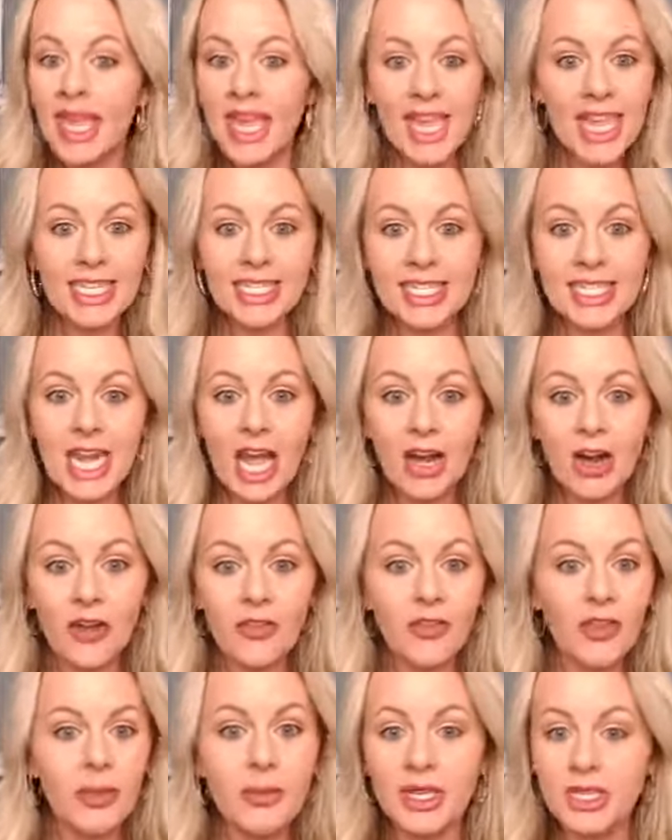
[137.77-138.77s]
it's not
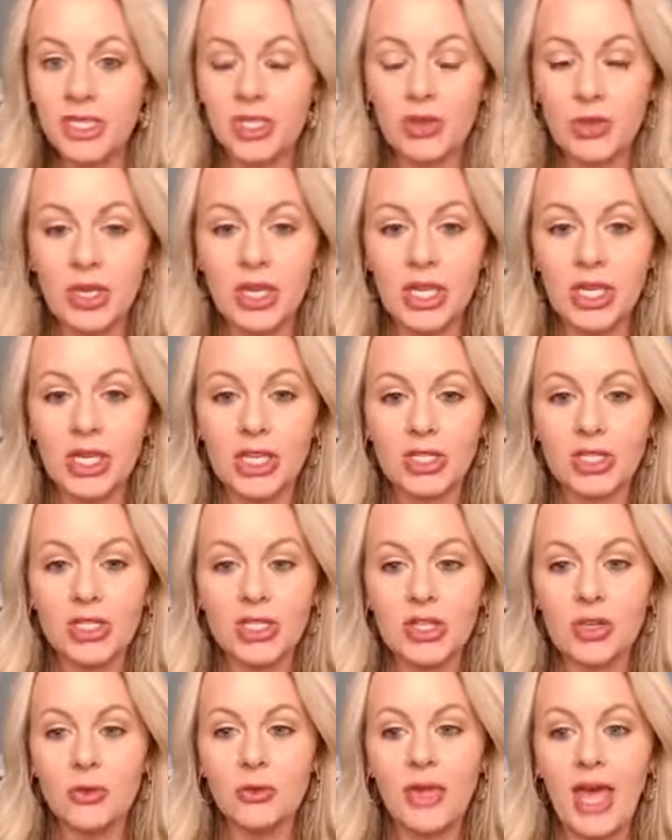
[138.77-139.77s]
off limits. You can
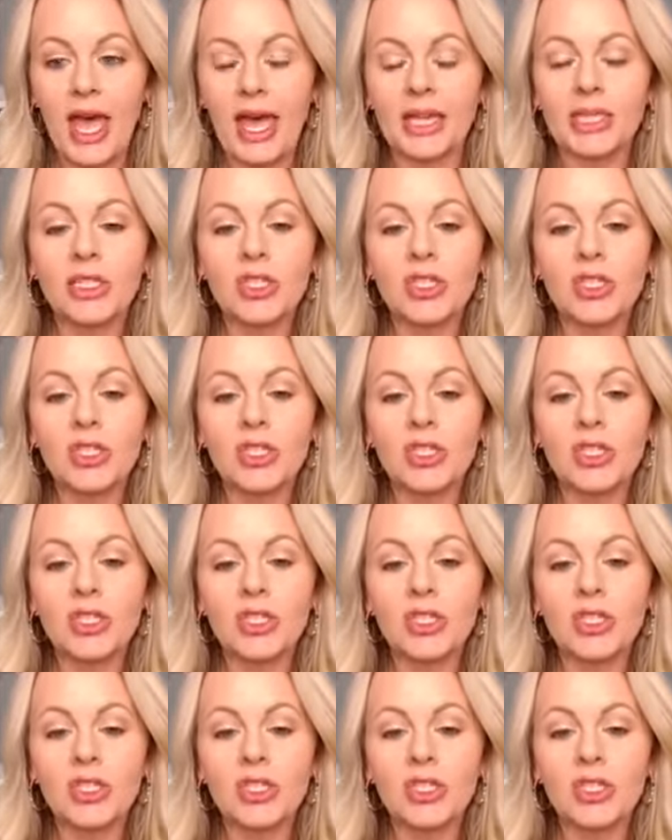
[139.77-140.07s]
consume that.